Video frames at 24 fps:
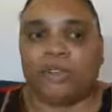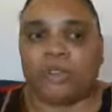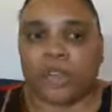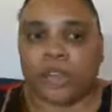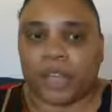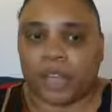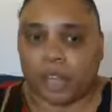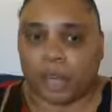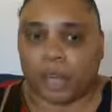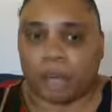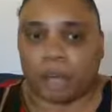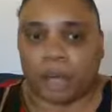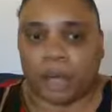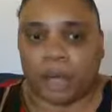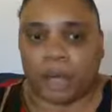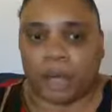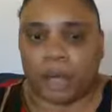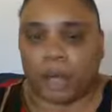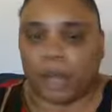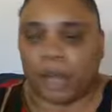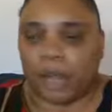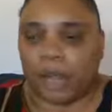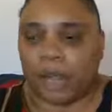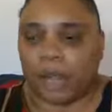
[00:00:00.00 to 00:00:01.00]
Forget about
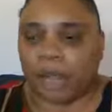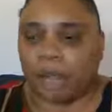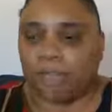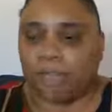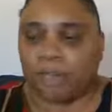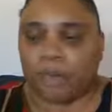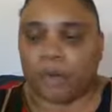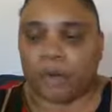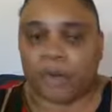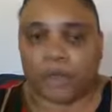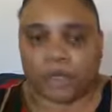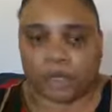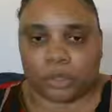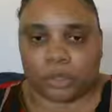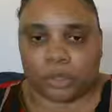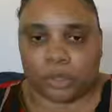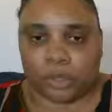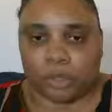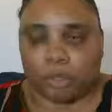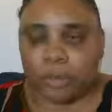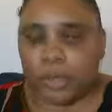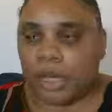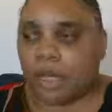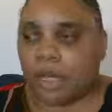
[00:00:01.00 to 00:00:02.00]
all that. Focus
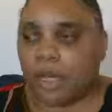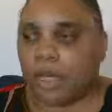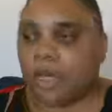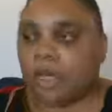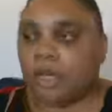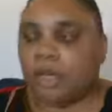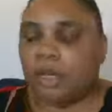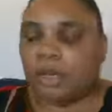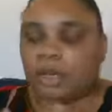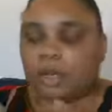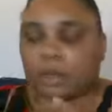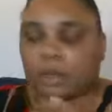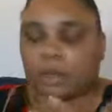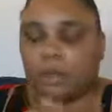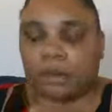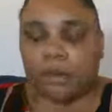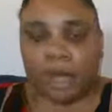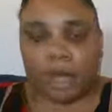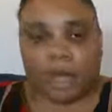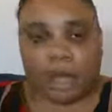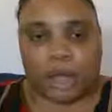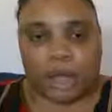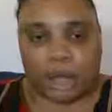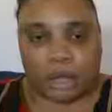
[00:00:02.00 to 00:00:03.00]
on me,
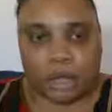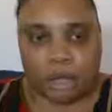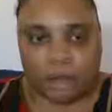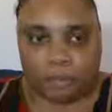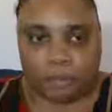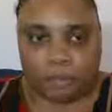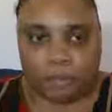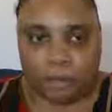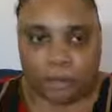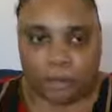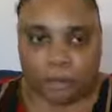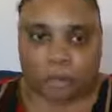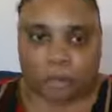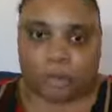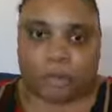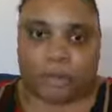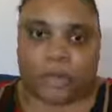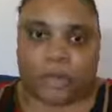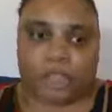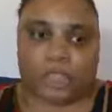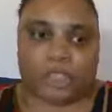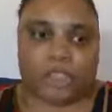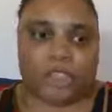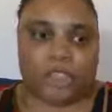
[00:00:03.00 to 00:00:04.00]
so and focus on
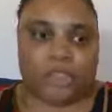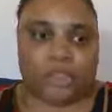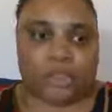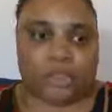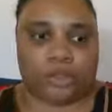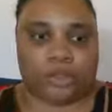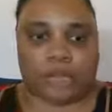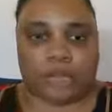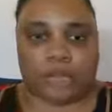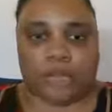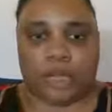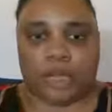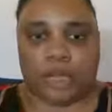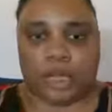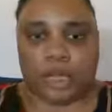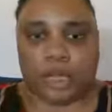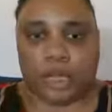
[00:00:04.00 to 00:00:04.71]
my children.